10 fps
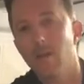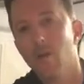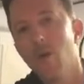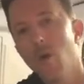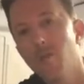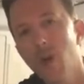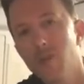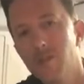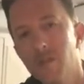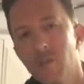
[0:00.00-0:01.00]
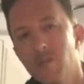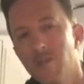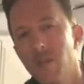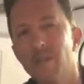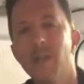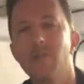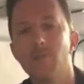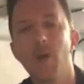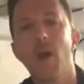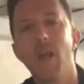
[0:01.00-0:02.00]
You know, the whole process, I would say, takes
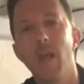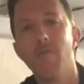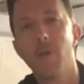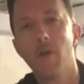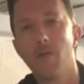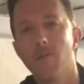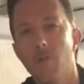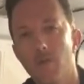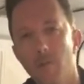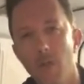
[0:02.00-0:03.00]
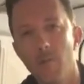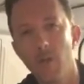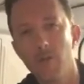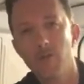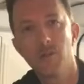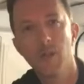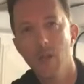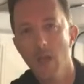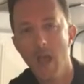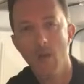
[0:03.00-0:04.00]
about a half hour to 45 minutes
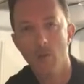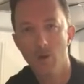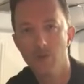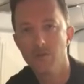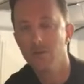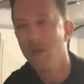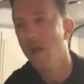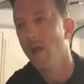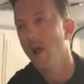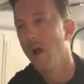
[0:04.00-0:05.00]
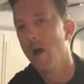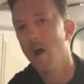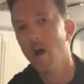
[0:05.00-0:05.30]
at worst. You